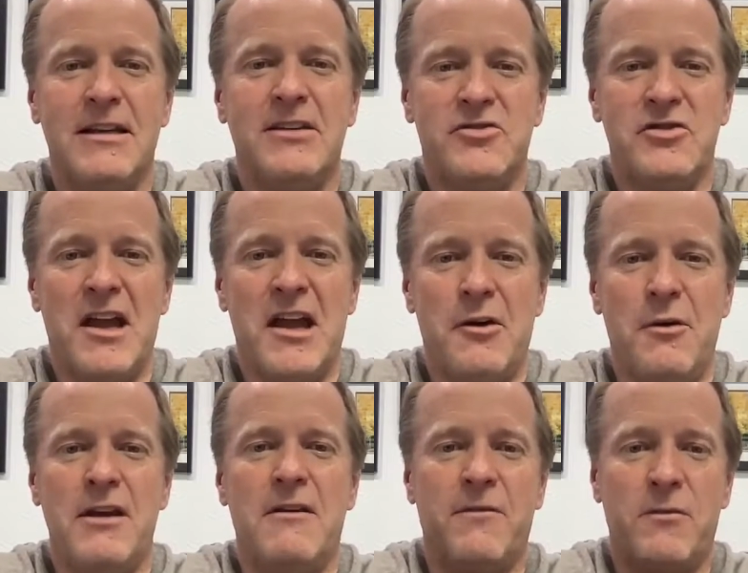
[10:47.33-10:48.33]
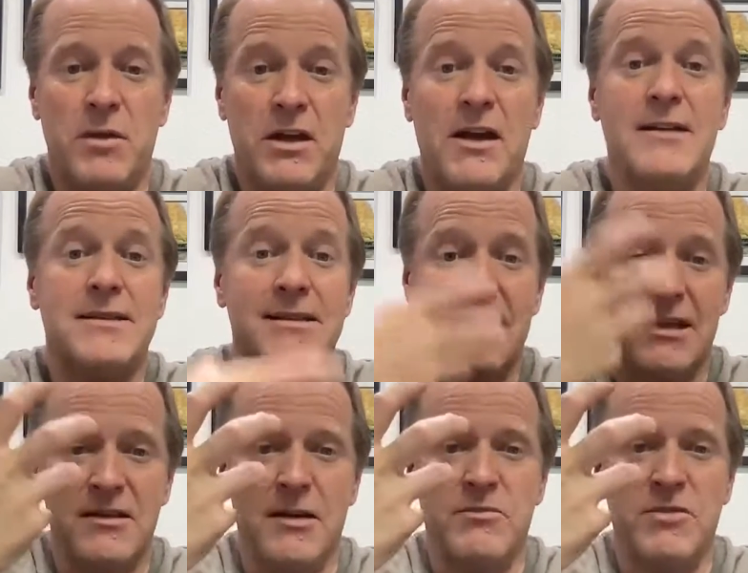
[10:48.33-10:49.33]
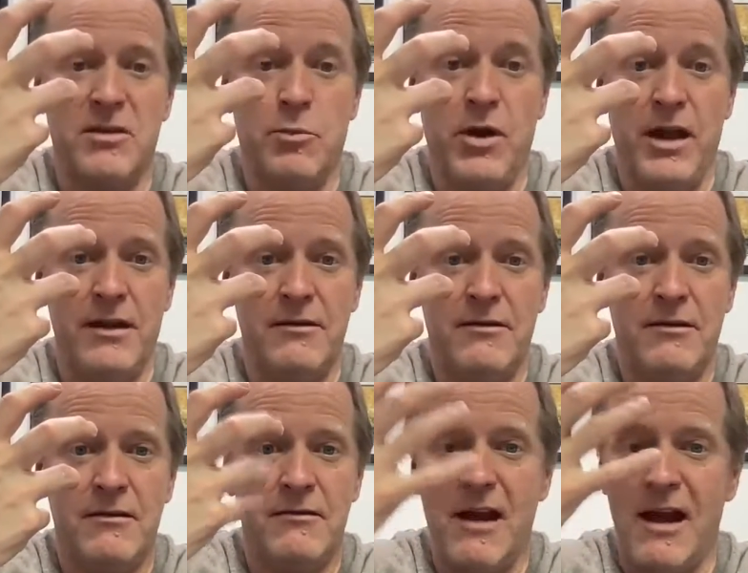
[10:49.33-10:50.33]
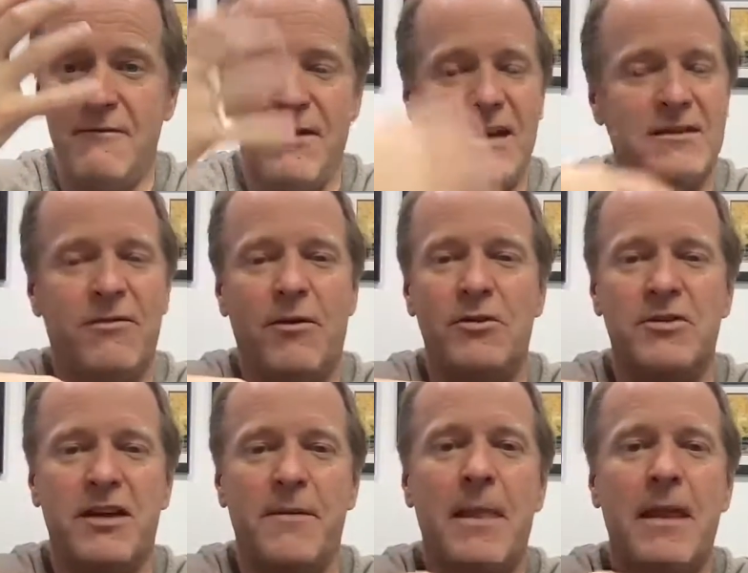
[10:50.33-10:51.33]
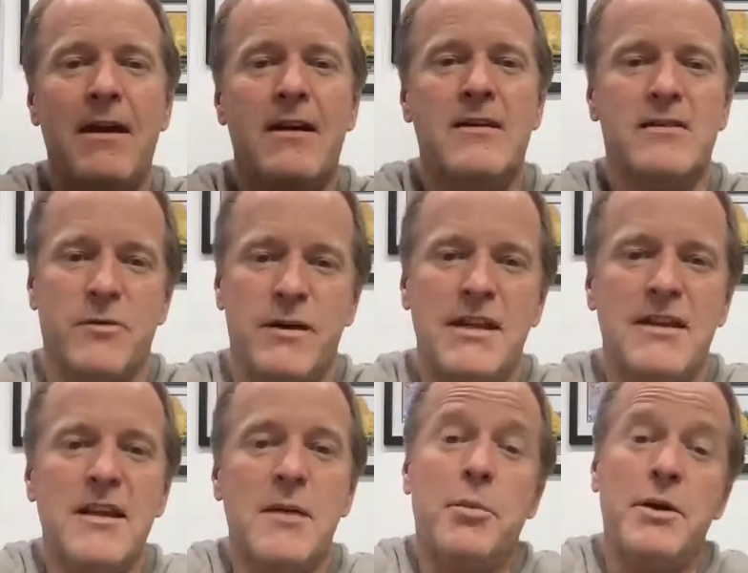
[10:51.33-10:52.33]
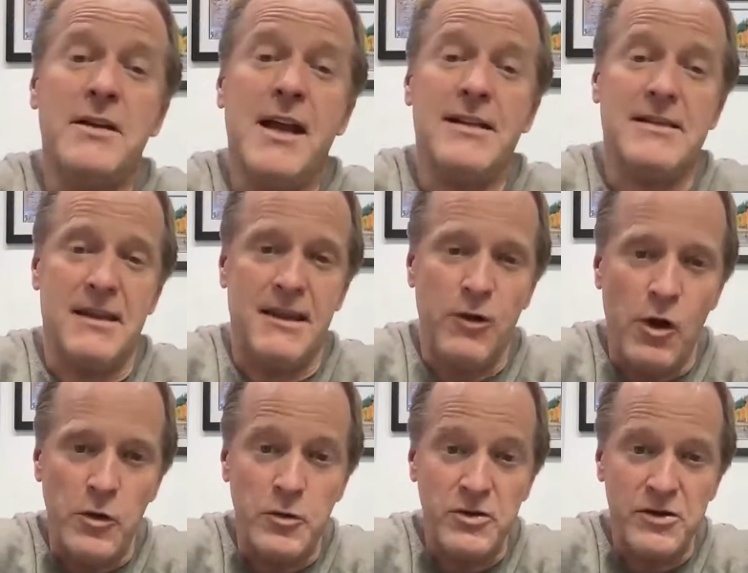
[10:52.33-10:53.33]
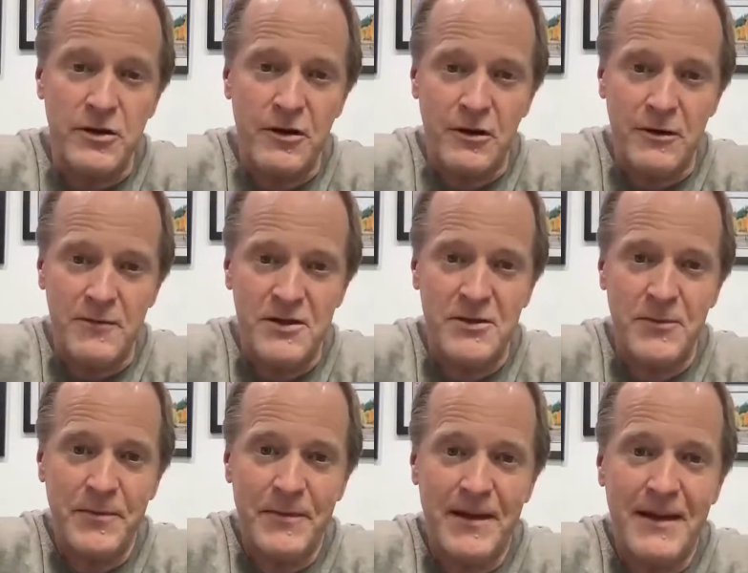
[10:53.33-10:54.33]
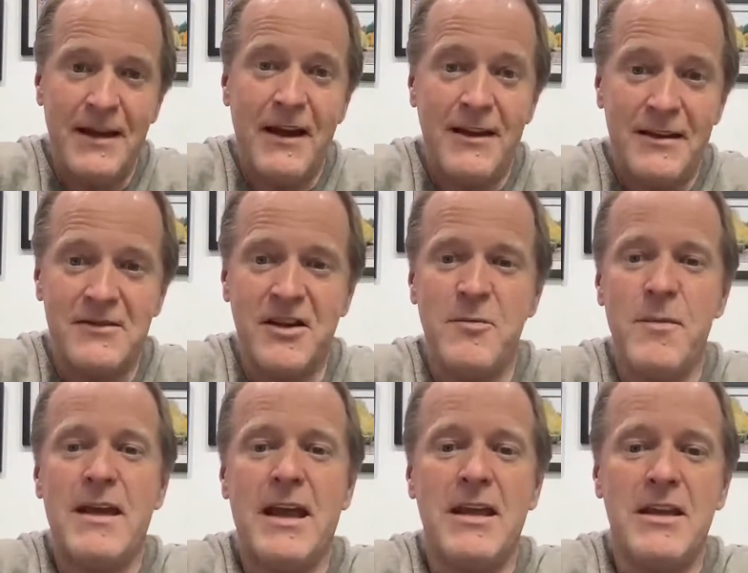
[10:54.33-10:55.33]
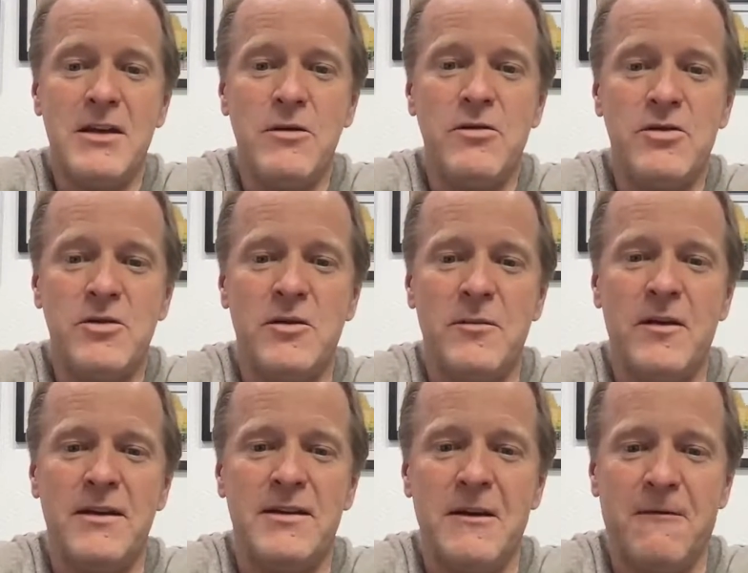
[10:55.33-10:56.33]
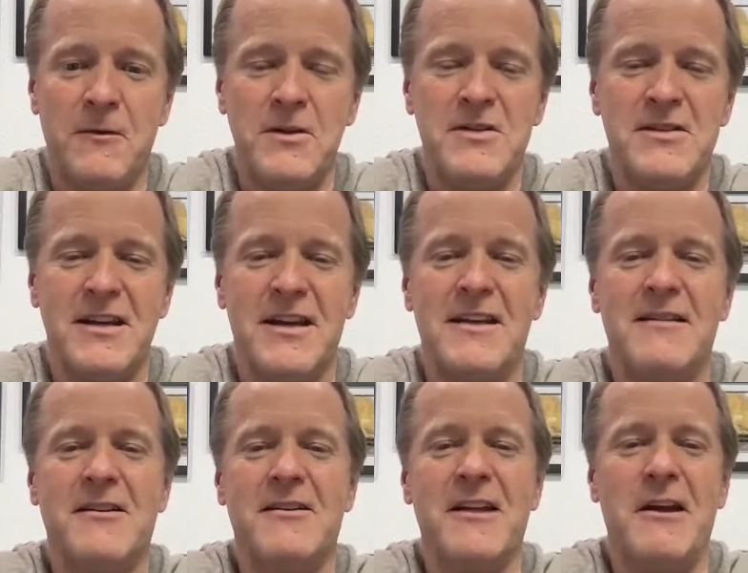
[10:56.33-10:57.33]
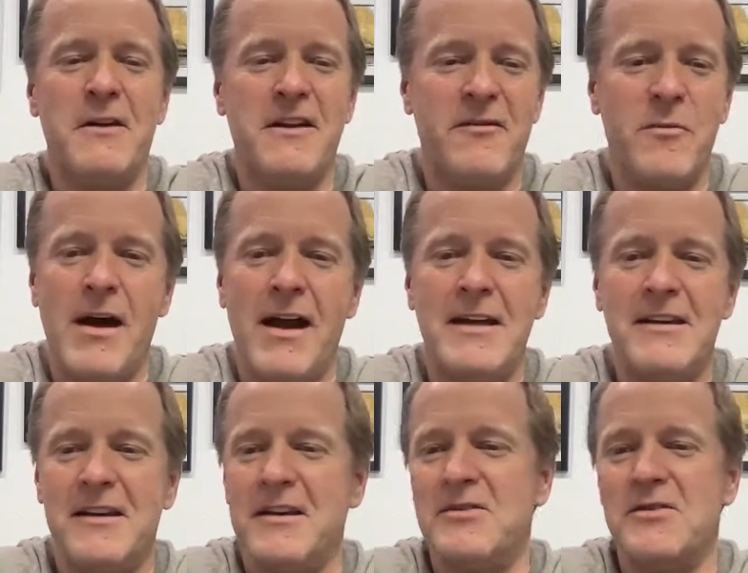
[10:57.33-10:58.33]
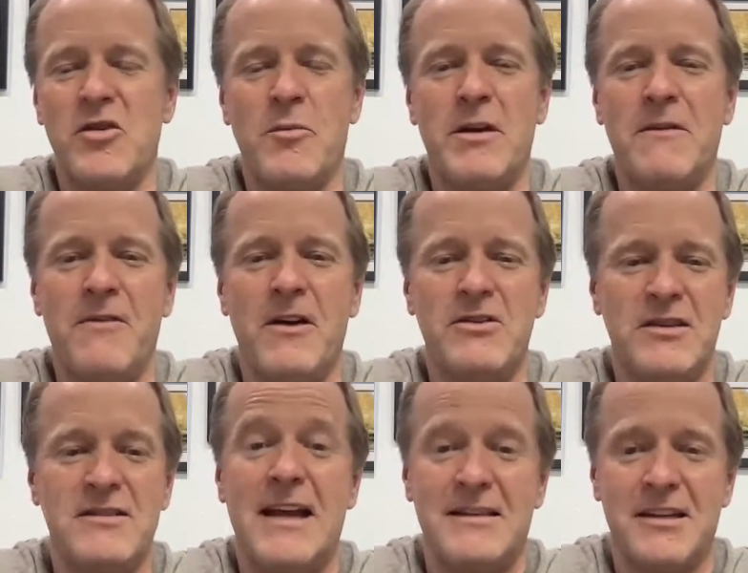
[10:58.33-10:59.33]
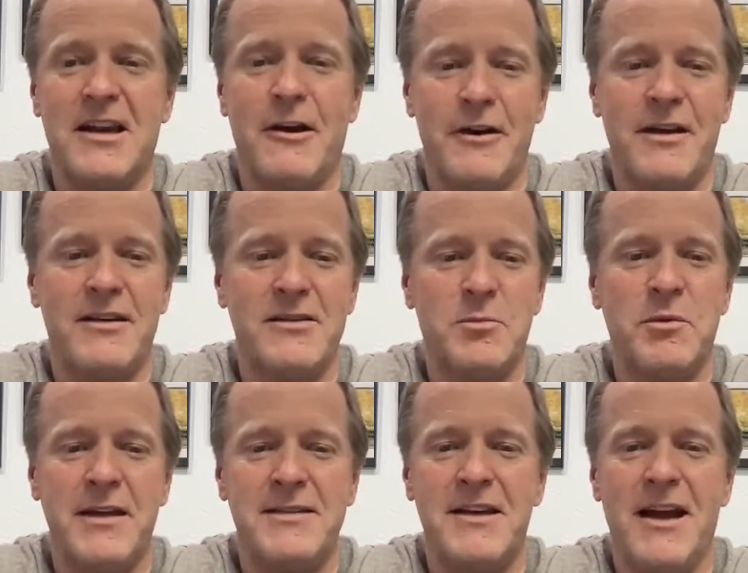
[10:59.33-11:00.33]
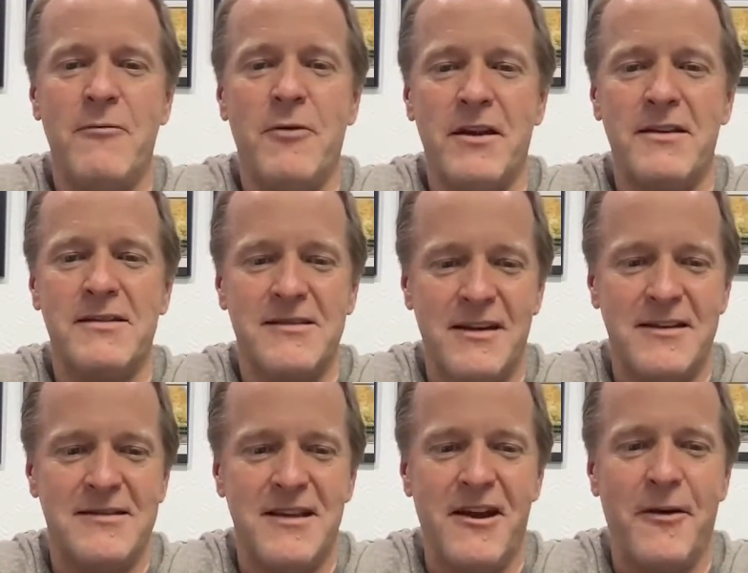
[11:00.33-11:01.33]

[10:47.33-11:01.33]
is generated from the gut, sent up to the brain, not vice versa. So anything that protects those nerves is going to make a huge difference in clarity of mind and in so many functions. That's Agaricus blazei, one of the studies